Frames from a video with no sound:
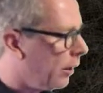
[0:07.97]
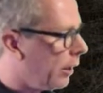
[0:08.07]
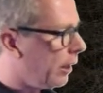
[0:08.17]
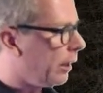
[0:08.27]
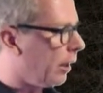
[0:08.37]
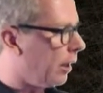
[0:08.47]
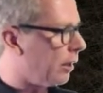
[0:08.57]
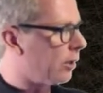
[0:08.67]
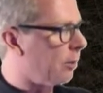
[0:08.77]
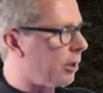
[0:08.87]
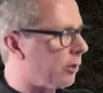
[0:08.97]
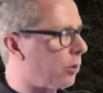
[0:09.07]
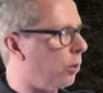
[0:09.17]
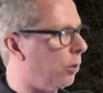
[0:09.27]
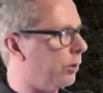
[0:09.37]
The assignment is
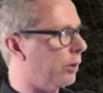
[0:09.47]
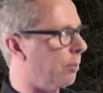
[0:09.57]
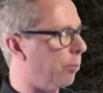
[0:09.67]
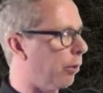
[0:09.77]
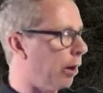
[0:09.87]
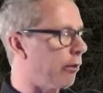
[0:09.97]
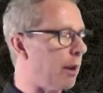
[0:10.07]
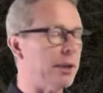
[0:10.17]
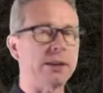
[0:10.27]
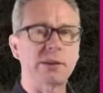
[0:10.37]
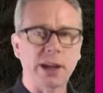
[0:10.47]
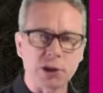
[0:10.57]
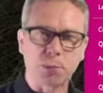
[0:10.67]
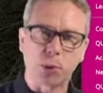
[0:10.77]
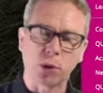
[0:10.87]
called the Programming
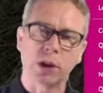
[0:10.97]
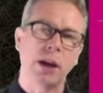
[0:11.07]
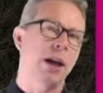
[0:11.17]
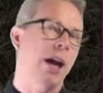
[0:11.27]
Sketchbook,